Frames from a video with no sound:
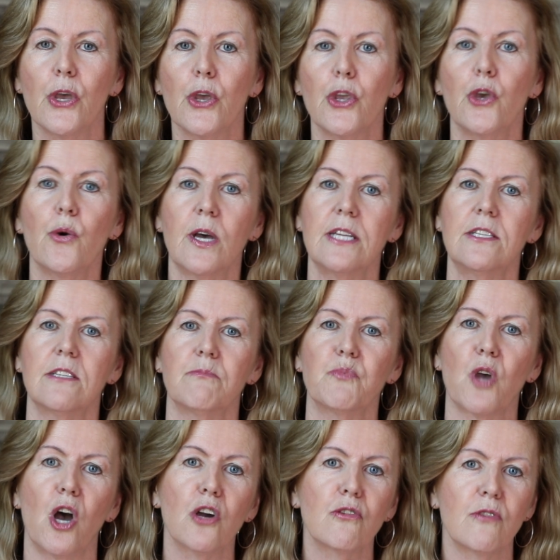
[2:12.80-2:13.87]
You had
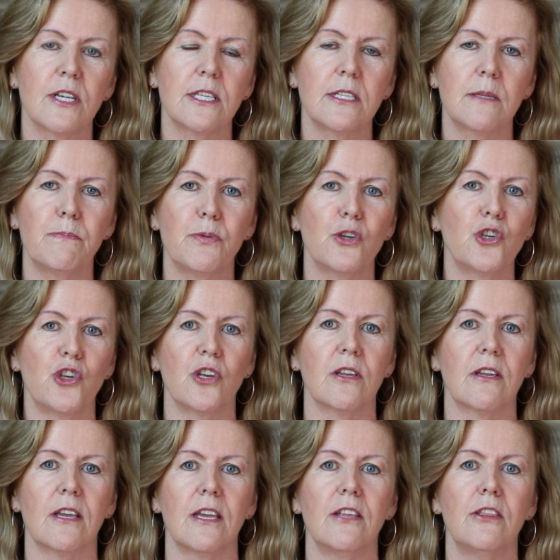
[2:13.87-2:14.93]
Congress
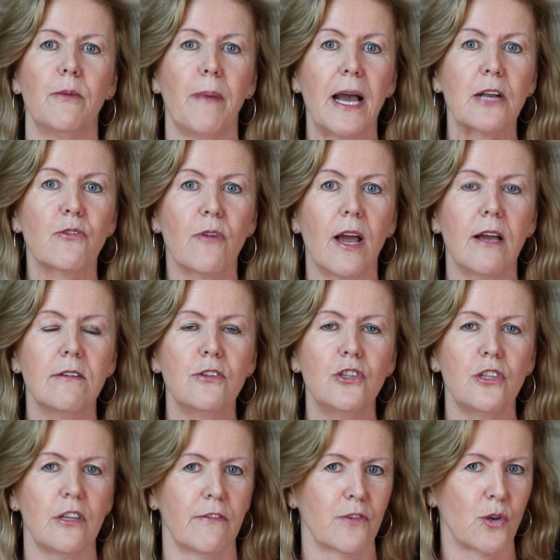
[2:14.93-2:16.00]
pushing in the
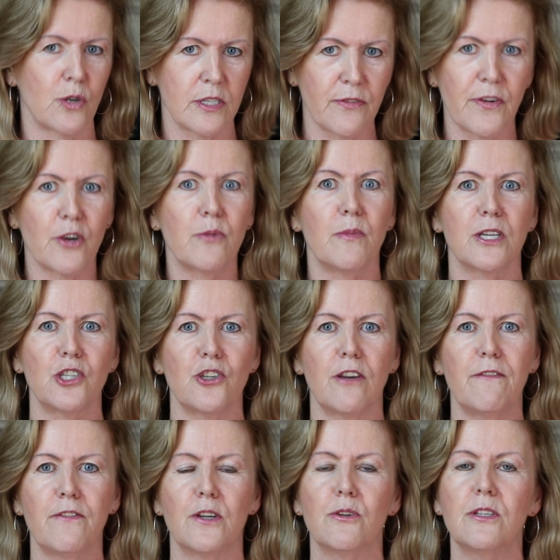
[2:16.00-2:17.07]
background, of course, very much
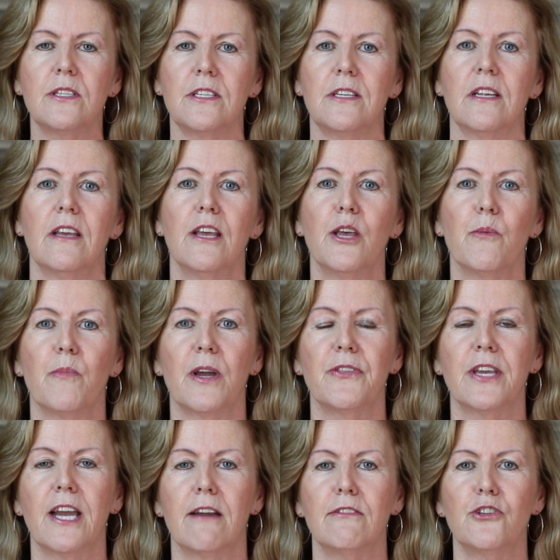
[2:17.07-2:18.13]
influenced by
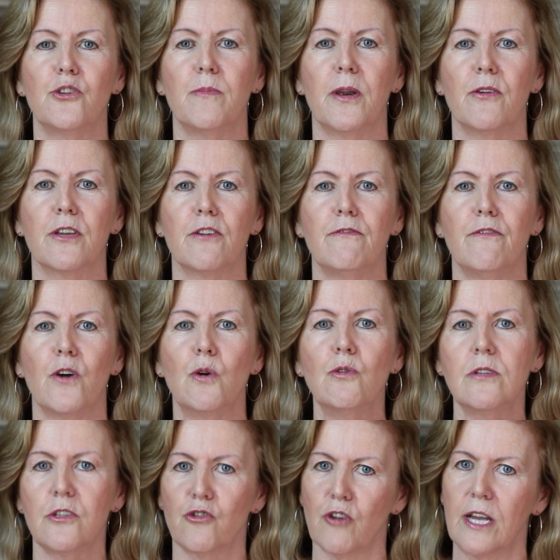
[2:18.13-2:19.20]
the Irish-American
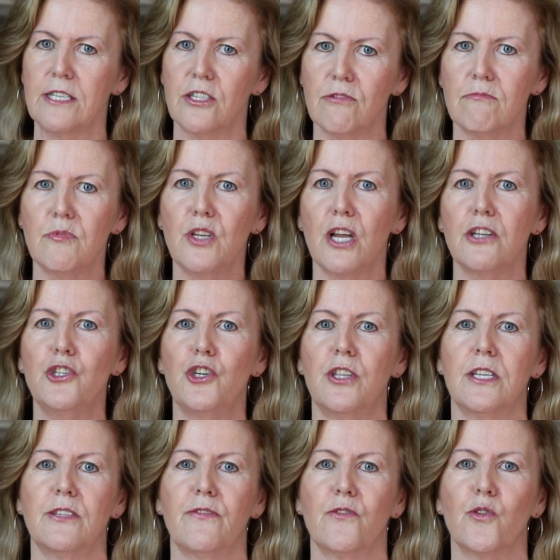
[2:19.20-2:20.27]
vote, trying to nudge
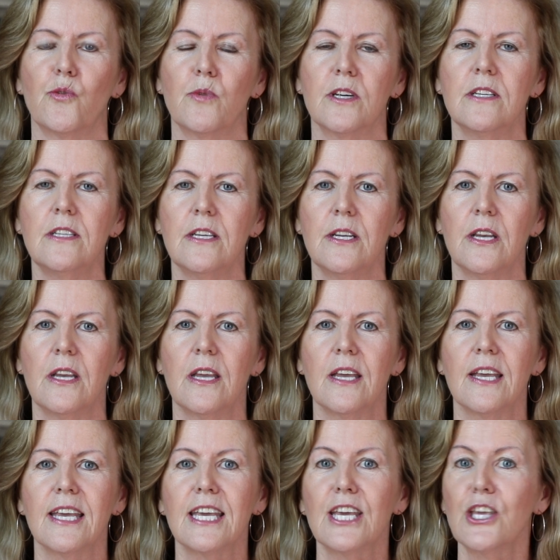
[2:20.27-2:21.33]
this forward.
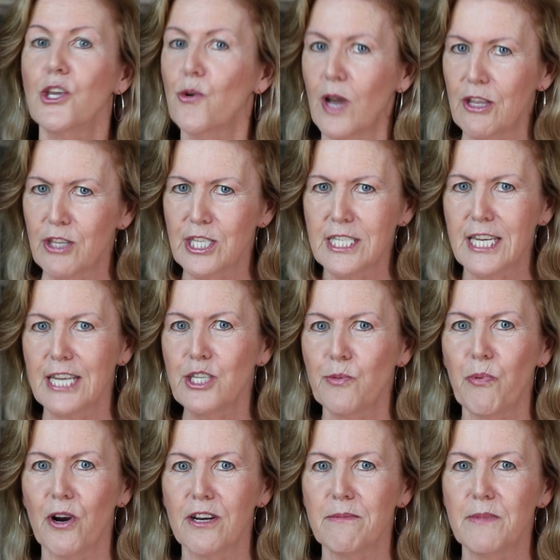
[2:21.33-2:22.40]
You had the State
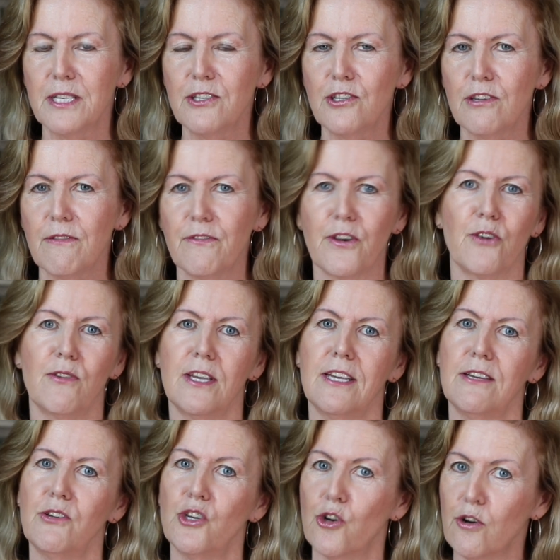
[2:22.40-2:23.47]
Department
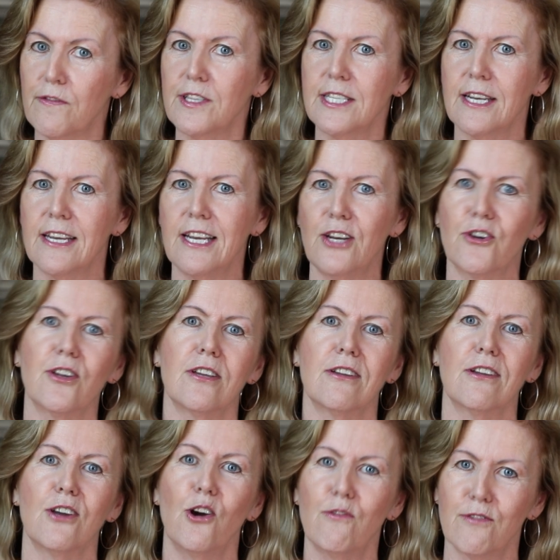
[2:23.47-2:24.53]
very nervously
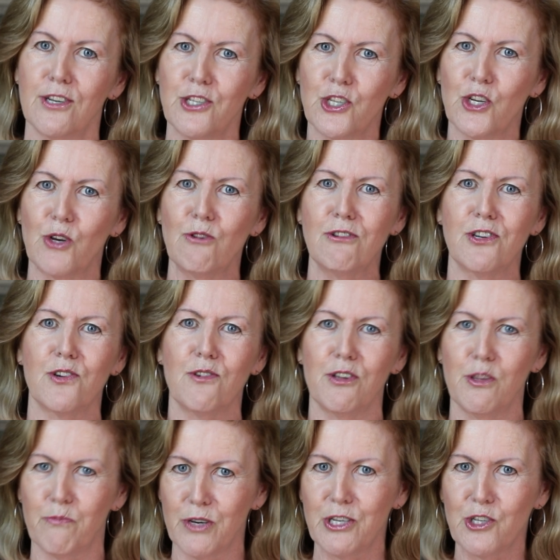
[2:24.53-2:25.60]
looking over its shoulder at
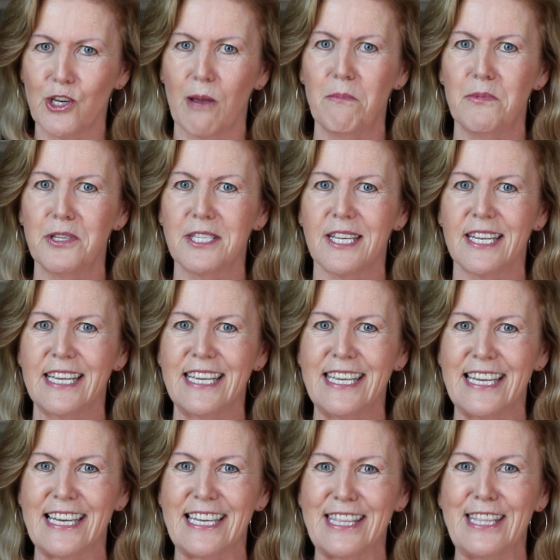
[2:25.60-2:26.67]
the British
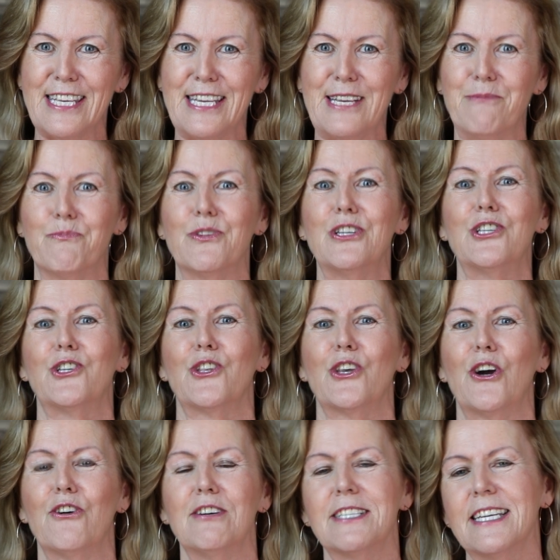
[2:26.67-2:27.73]
Embassy and the British
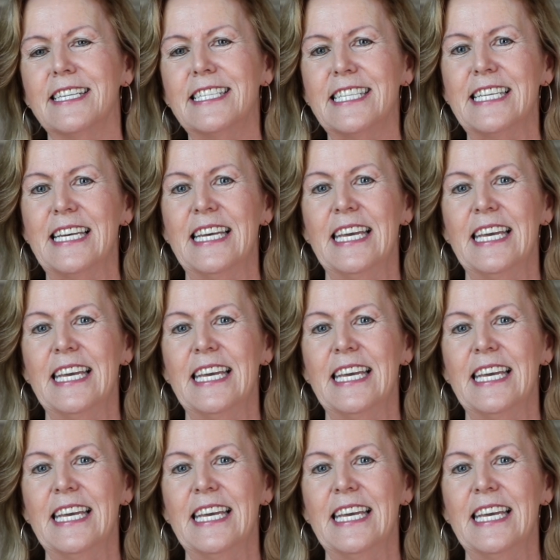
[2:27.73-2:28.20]
authorities.